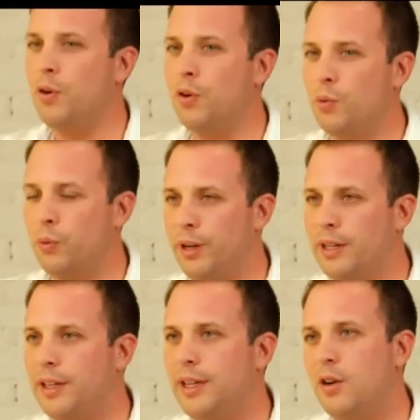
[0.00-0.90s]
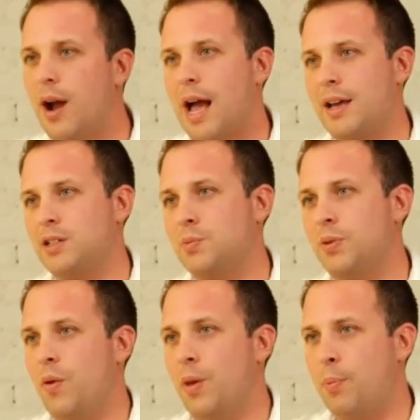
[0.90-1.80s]
could really grasp
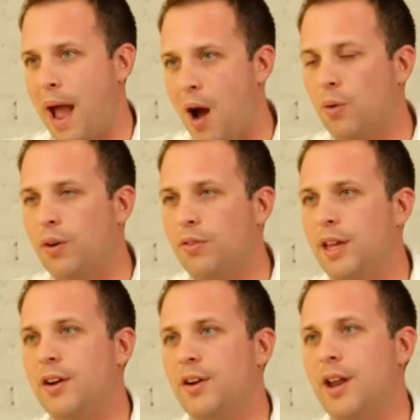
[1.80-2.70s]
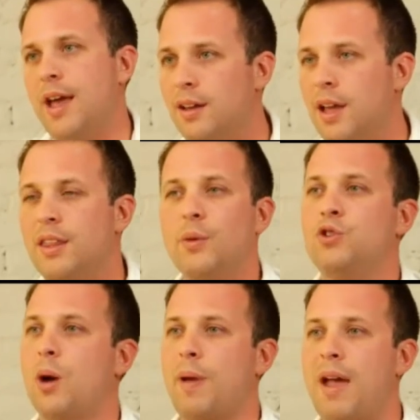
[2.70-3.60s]
the power of the internet, they would
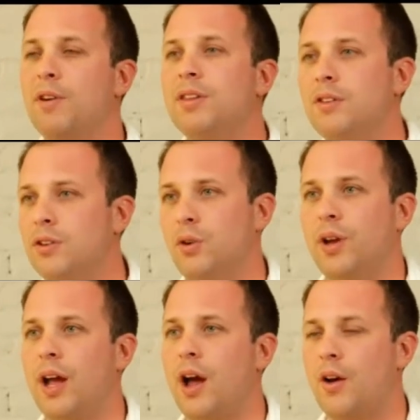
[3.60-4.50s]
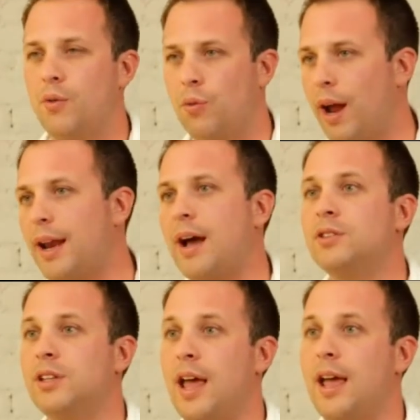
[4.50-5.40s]
drop everything they're doing right now
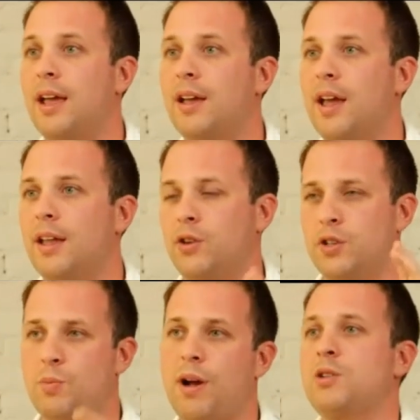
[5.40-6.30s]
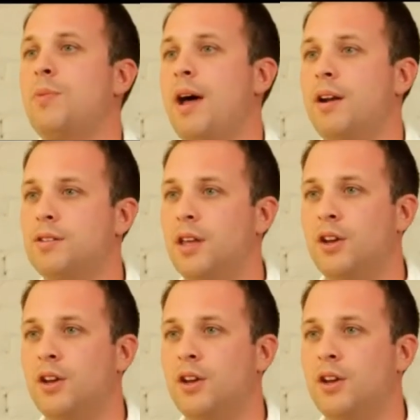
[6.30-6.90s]
today and learn as much about it as they